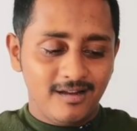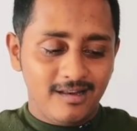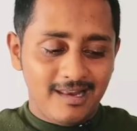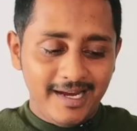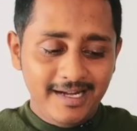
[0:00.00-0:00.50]

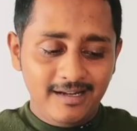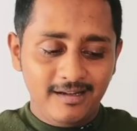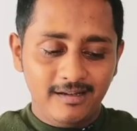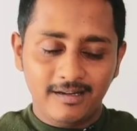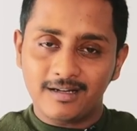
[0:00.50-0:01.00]

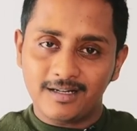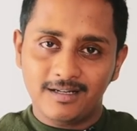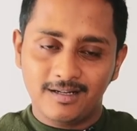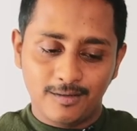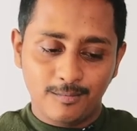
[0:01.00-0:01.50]
Lighter,
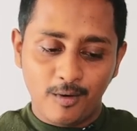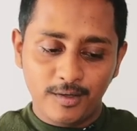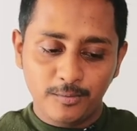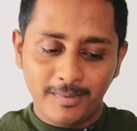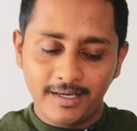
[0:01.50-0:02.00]

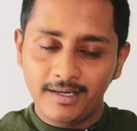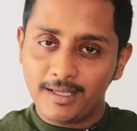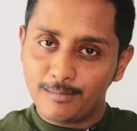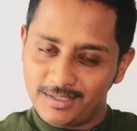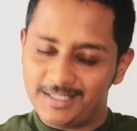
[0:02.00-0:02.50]

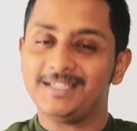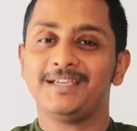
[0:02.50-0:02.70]
monument, M E.